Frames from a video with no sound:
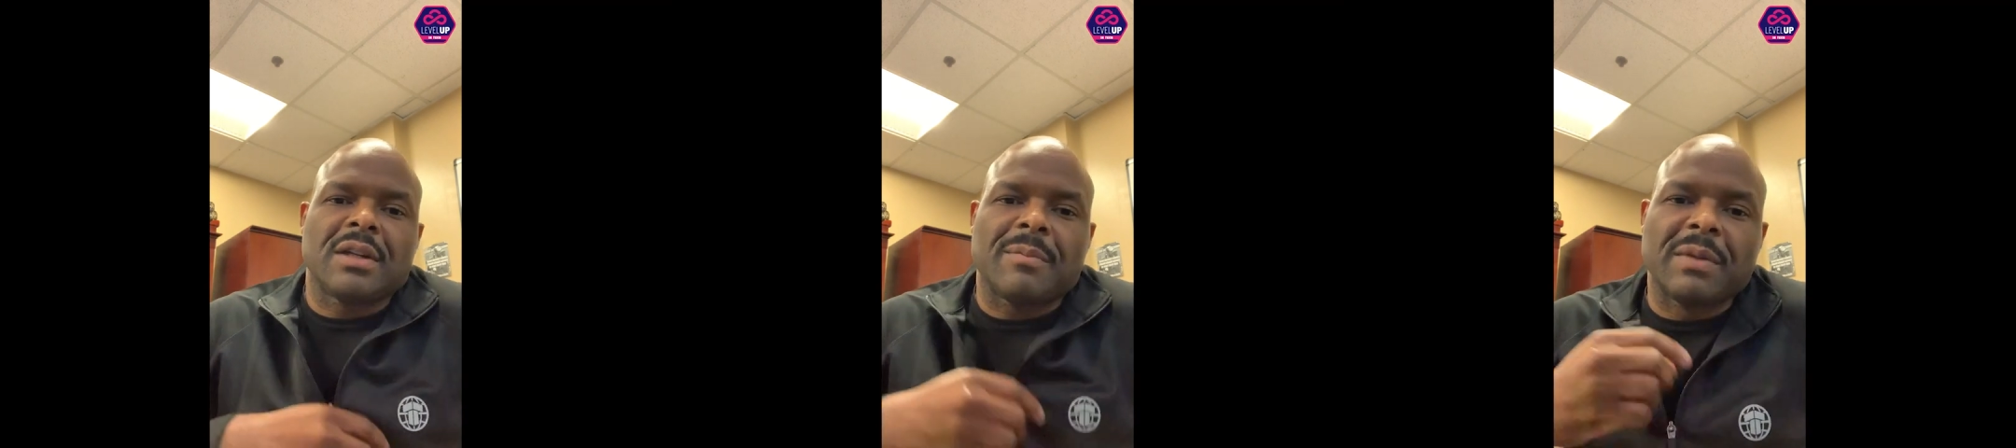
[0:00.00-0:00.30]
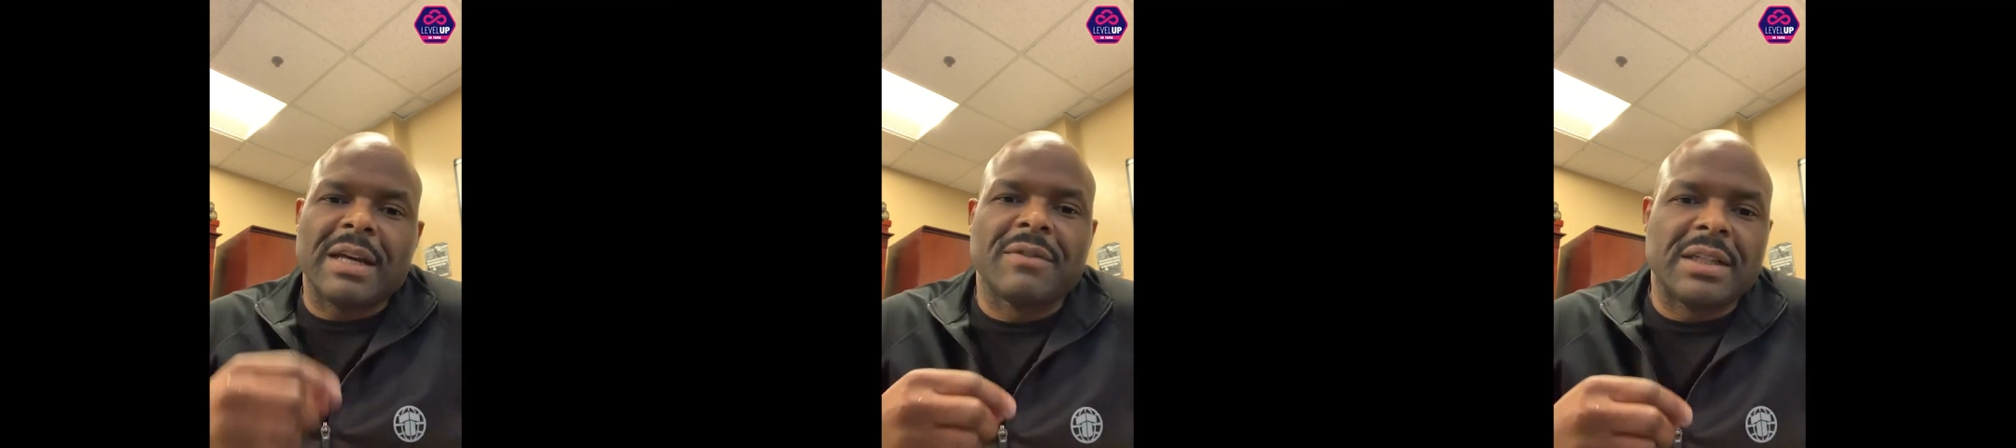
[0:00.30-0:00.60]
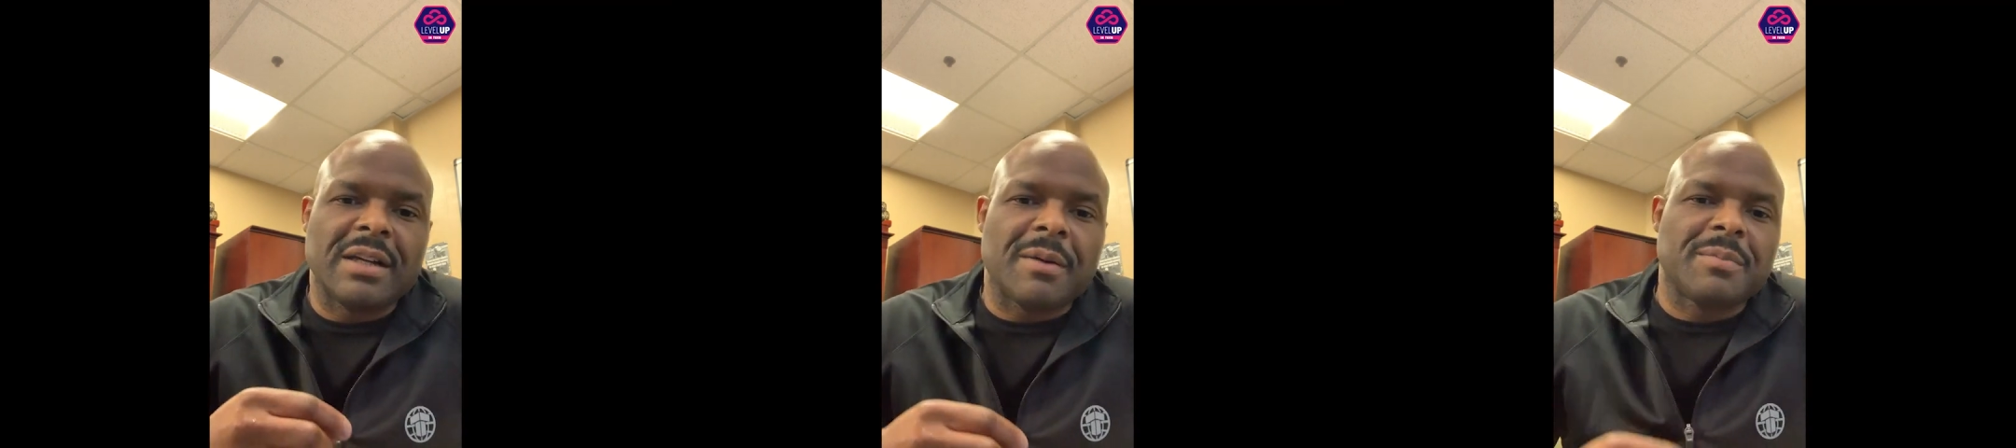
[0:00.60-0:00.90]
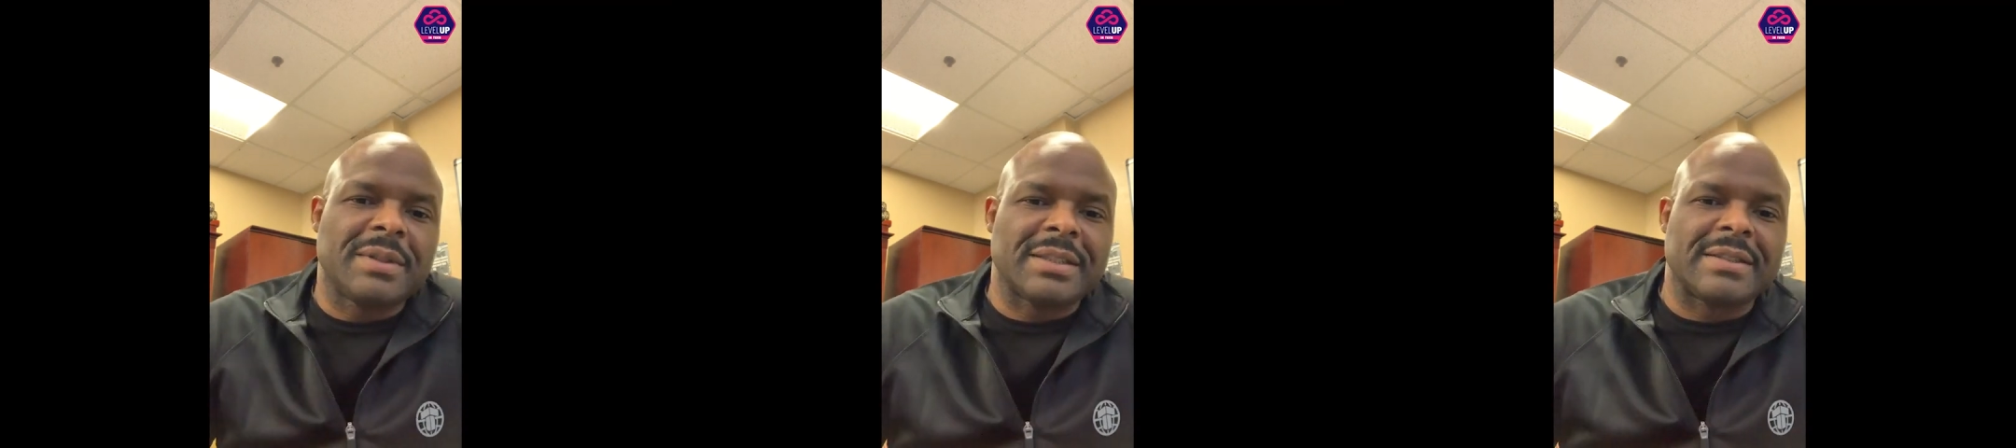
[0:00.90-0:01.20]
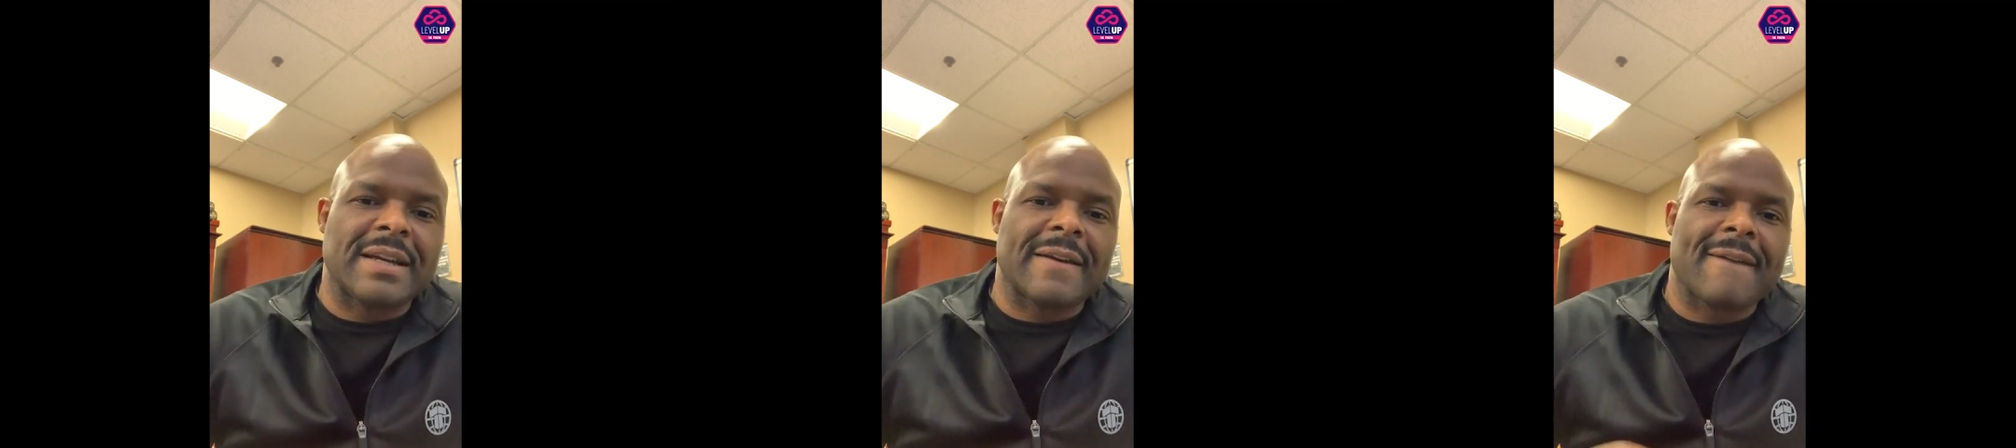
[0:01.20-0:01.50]
I'm leveling up in
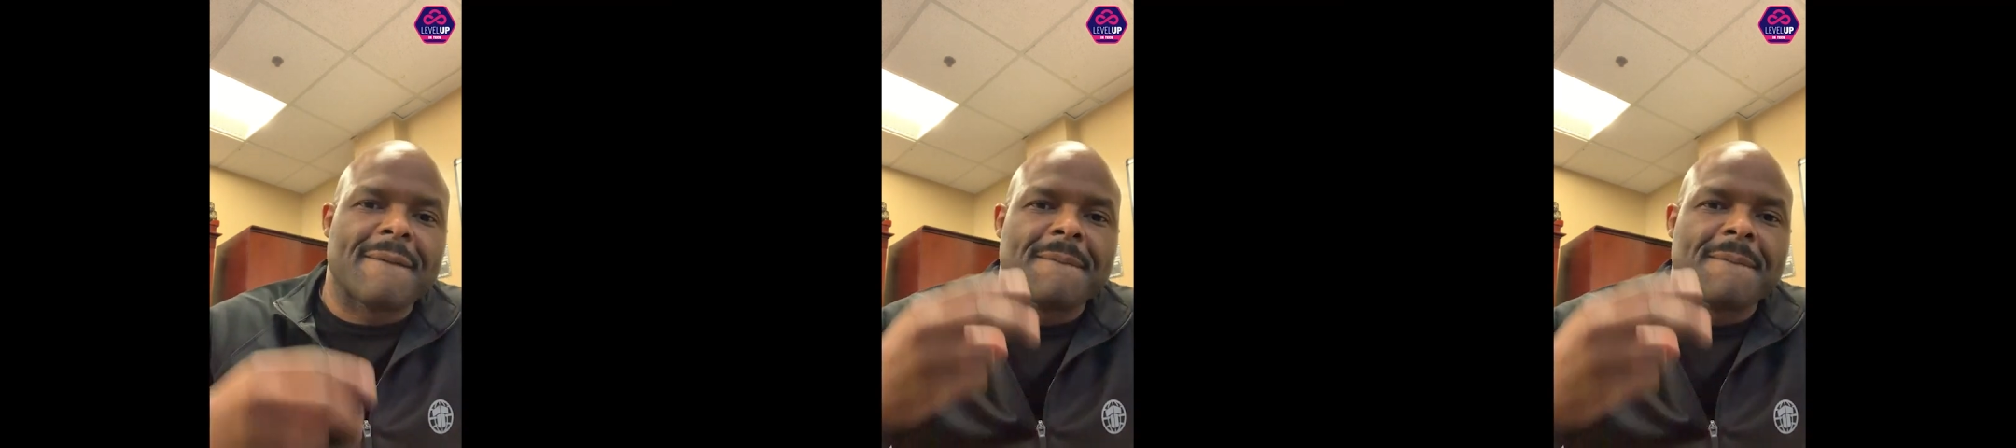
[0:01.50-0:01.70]
tech.